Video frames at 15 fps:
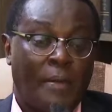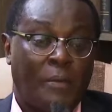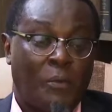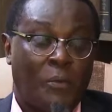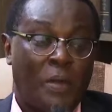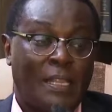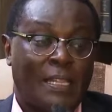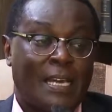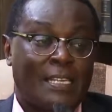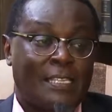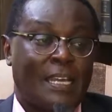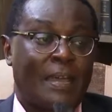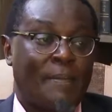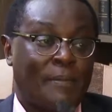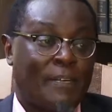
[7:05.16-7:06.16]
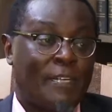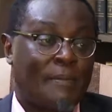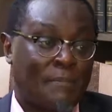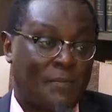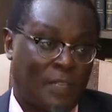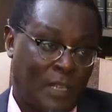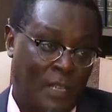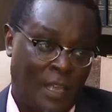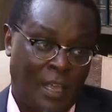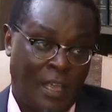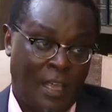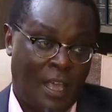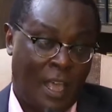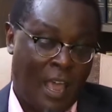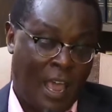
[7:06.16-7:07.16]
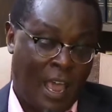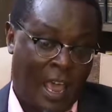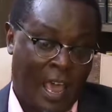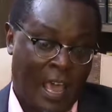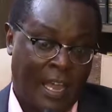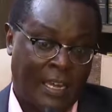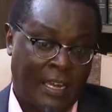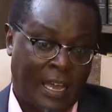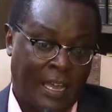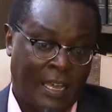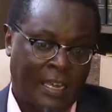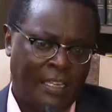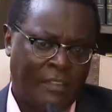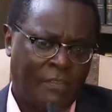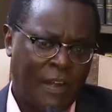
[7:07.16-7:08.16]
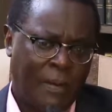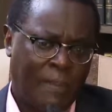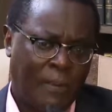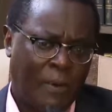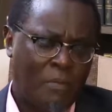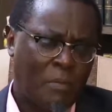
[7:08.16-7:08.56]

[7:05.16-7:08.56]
when that time comes. And it is very probable.